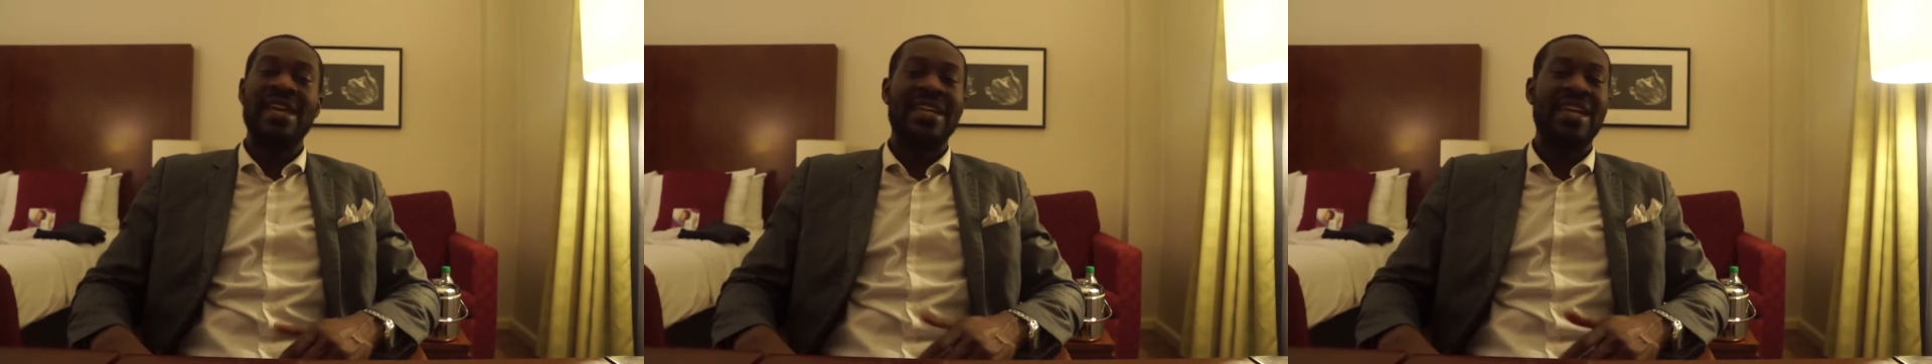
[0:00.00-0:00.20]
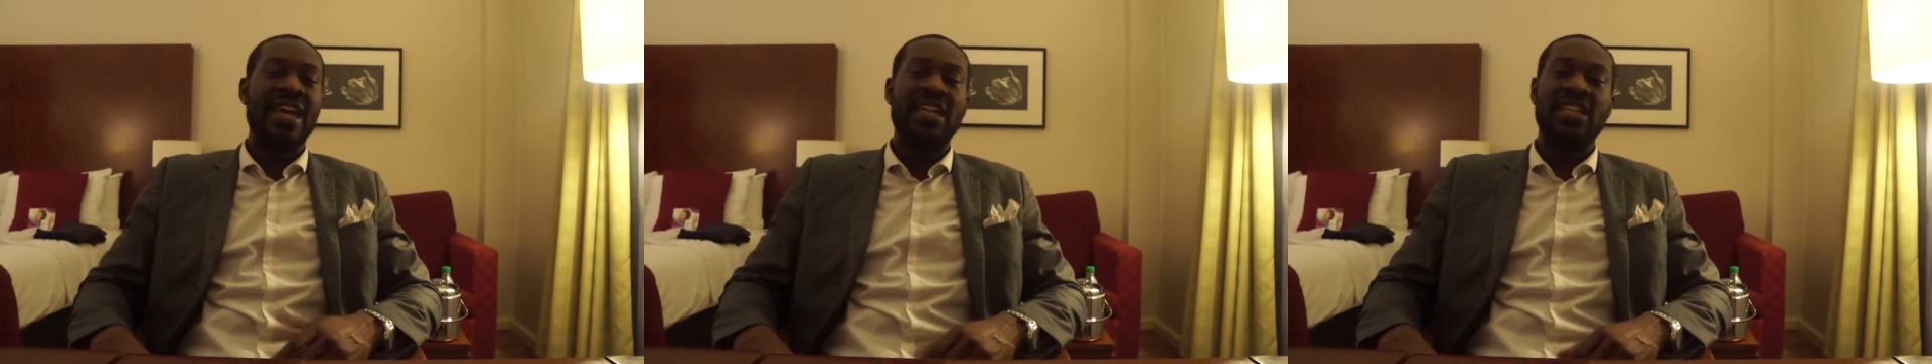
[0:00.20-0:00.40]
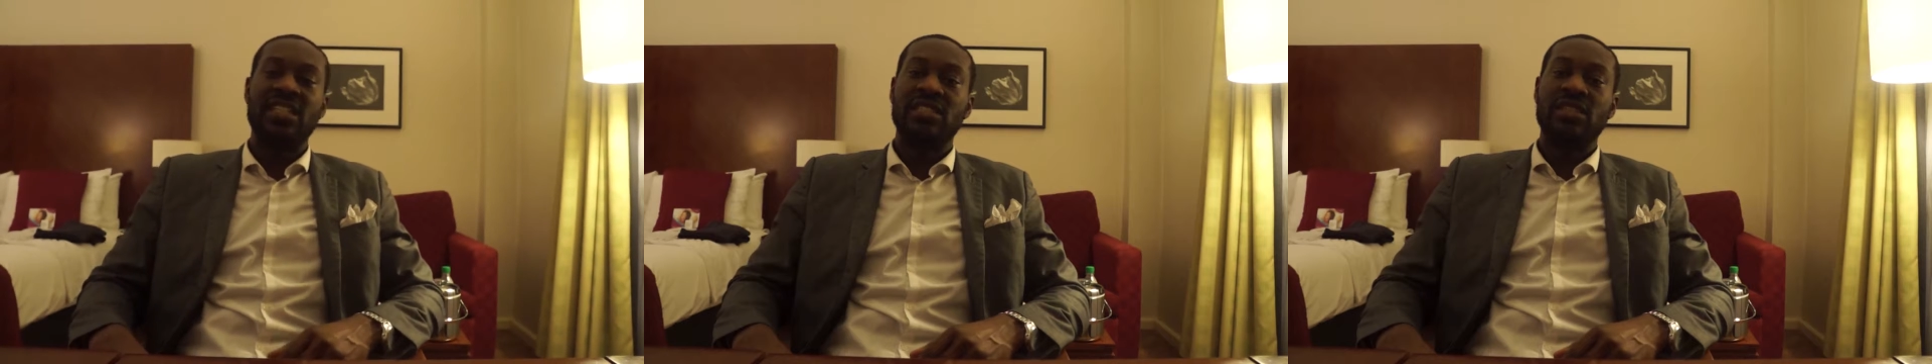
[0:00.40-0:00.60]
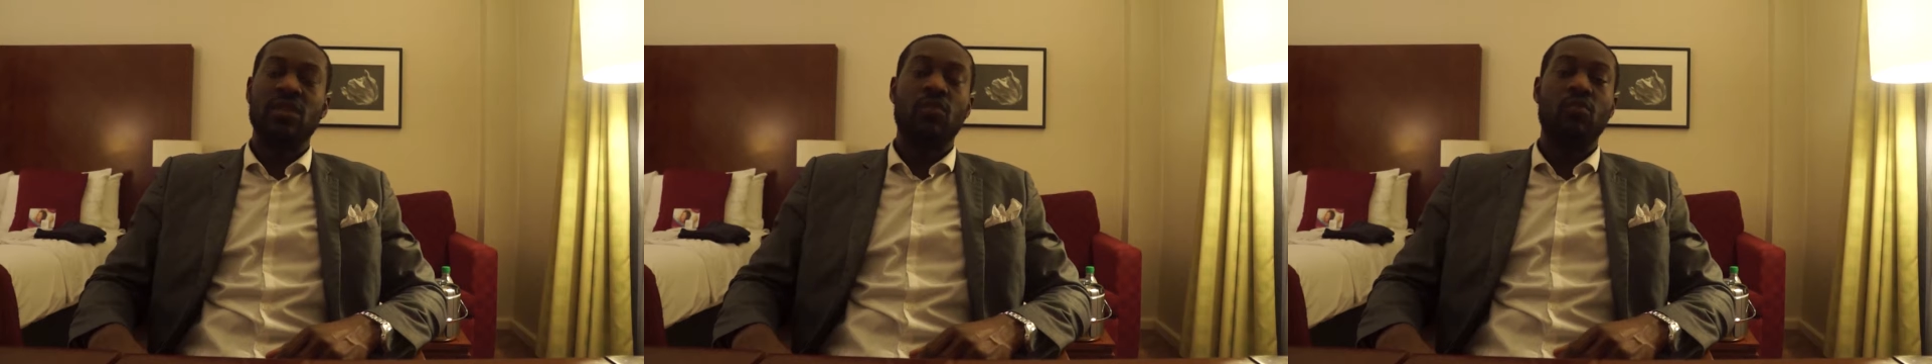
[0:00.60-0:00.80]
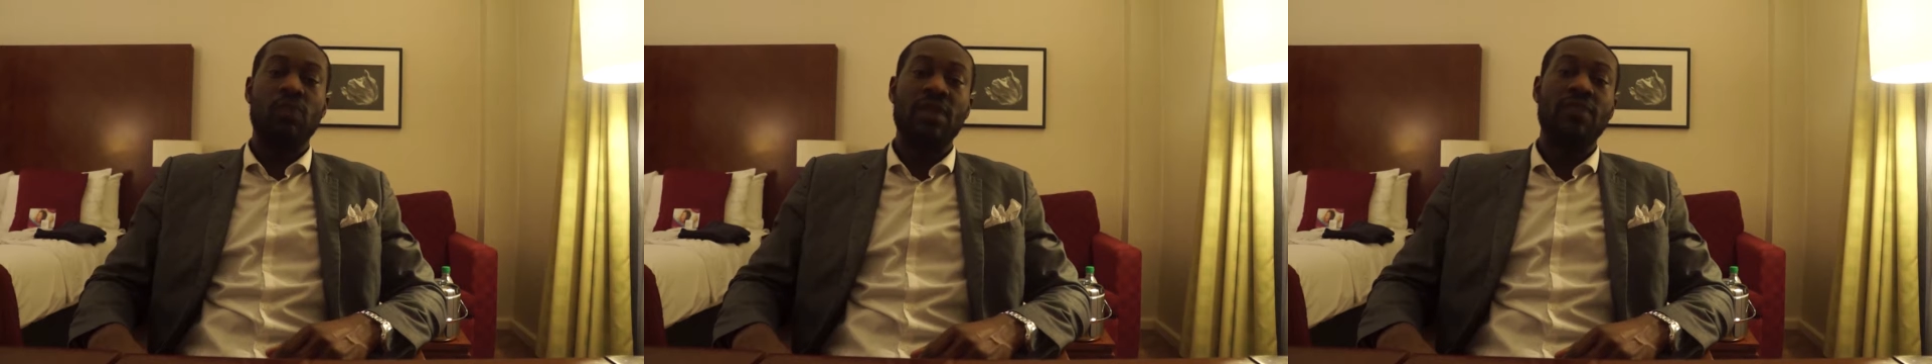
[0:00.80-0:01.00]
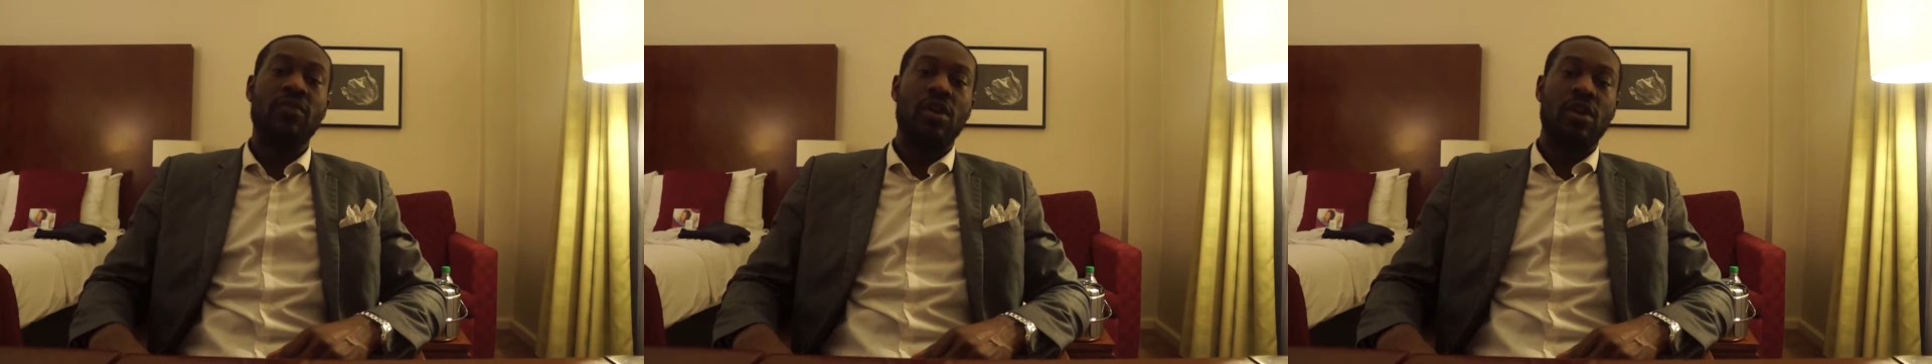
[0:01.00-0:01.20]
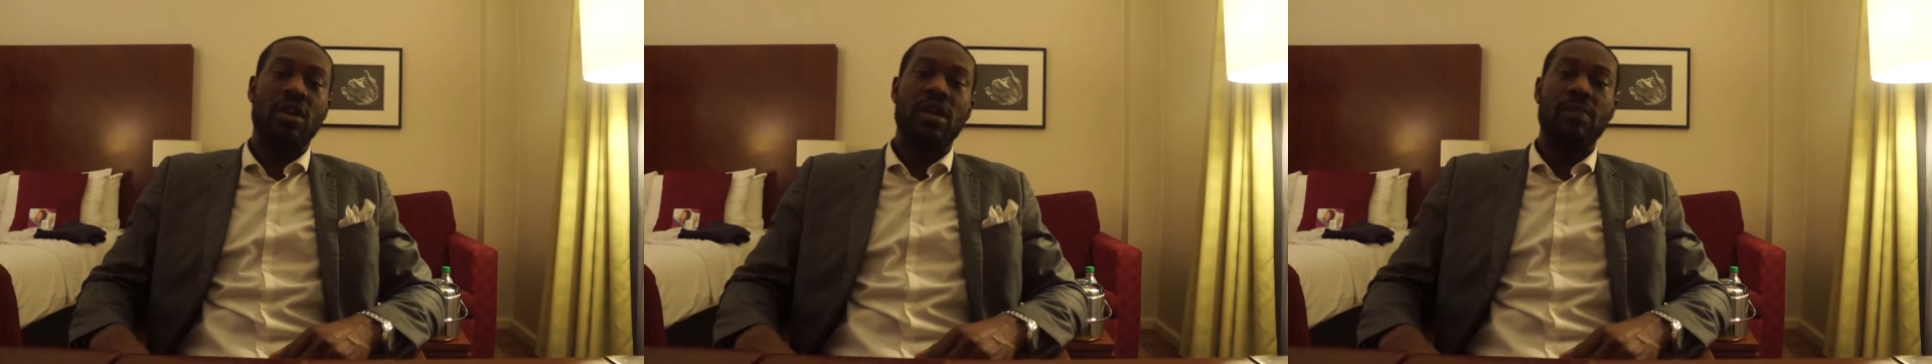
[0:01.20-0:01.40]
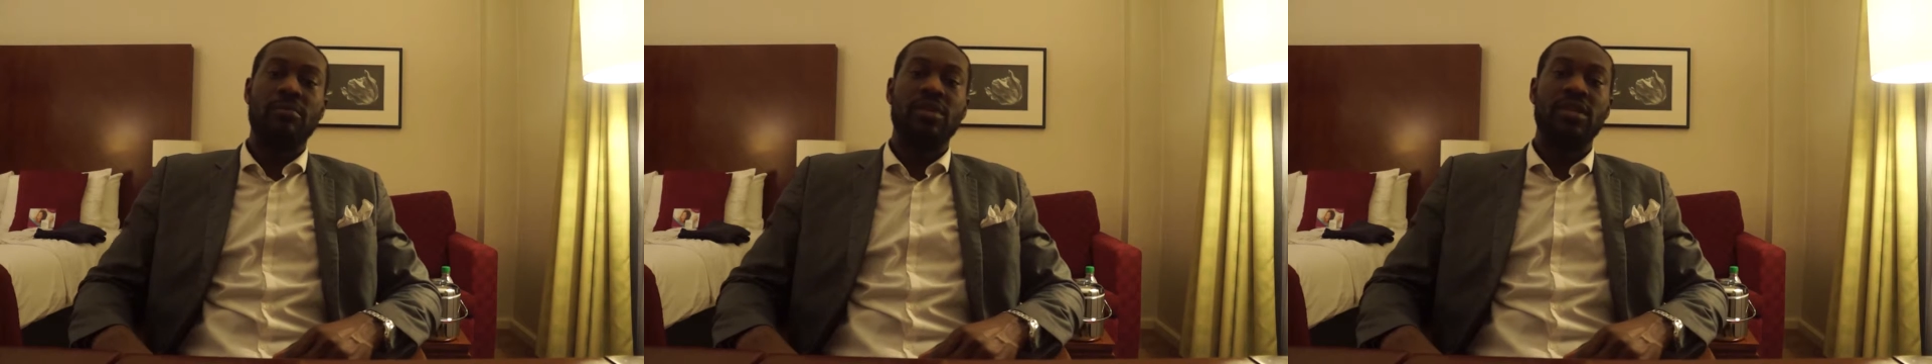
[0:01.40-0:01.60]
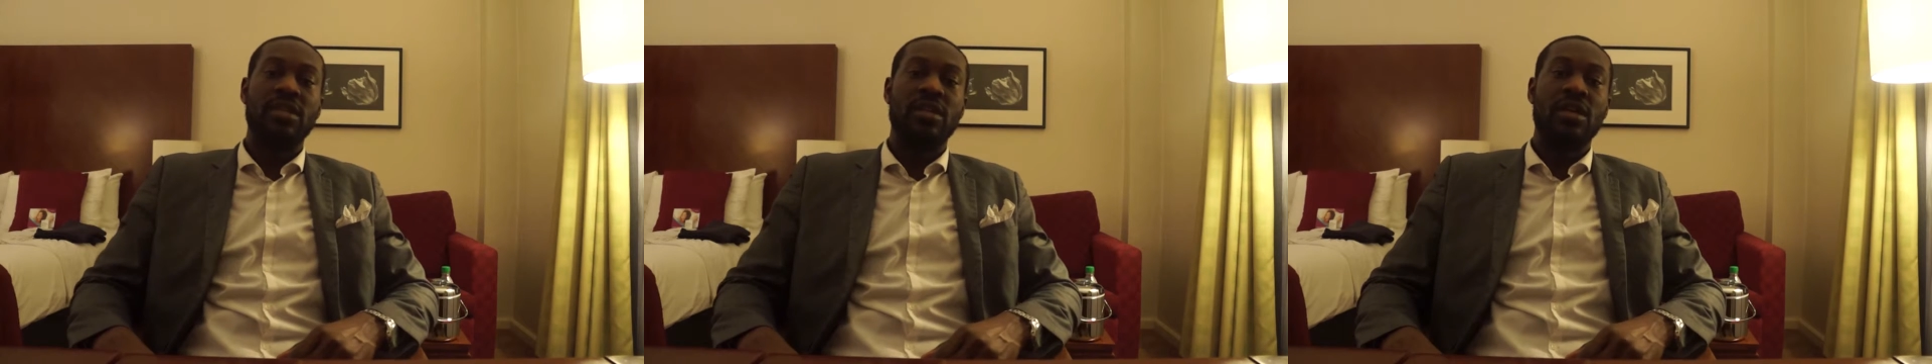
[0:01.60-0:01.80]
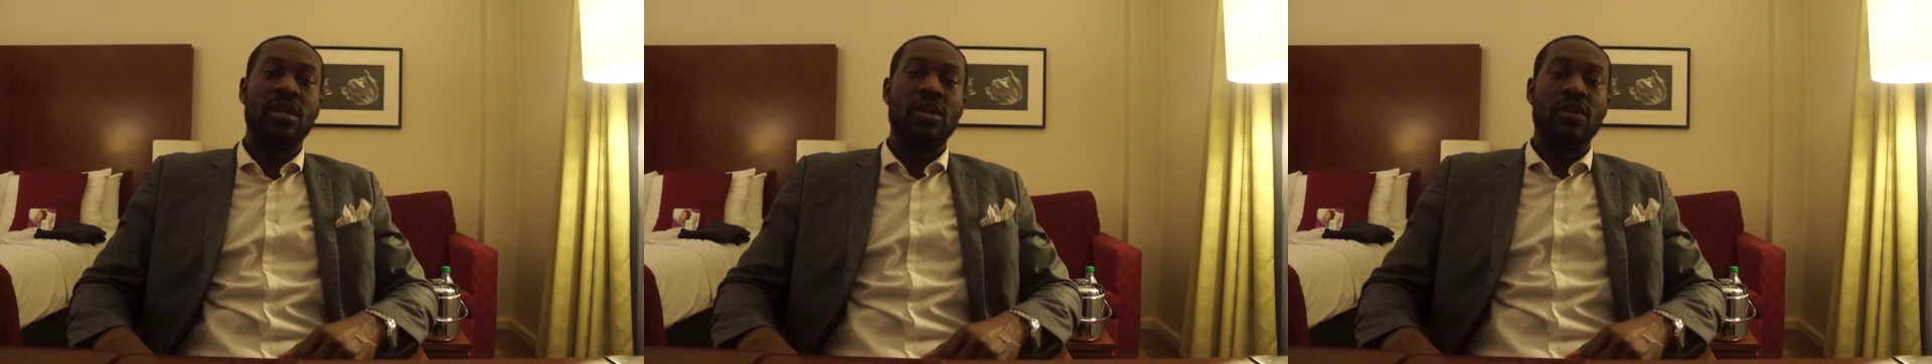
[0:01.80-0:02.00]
engages with our company.